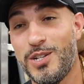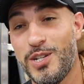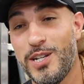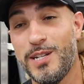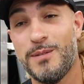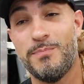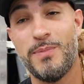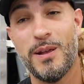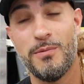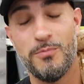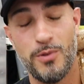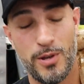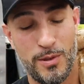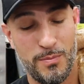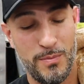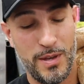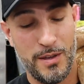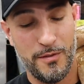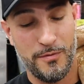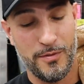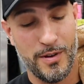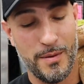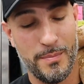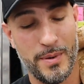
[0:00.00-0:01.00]
She's been with
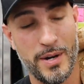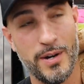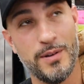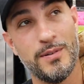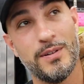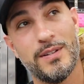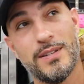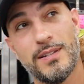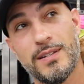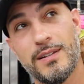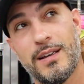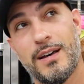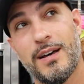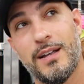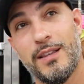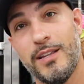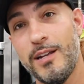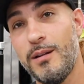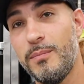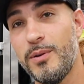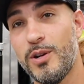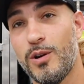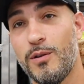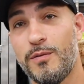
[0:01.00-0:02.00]
me for about a
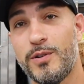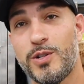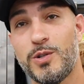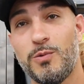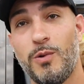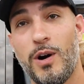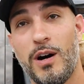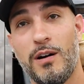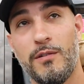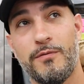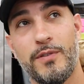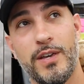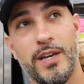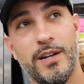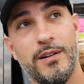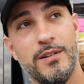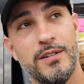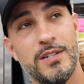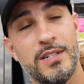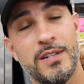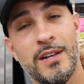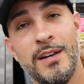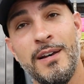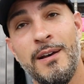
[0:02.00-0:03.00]
little bit over 12
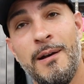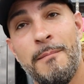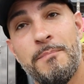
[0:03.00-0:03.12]
years.